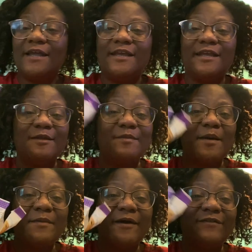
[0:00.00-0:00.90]
eating my
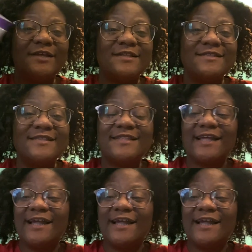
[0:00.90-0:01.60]
muffins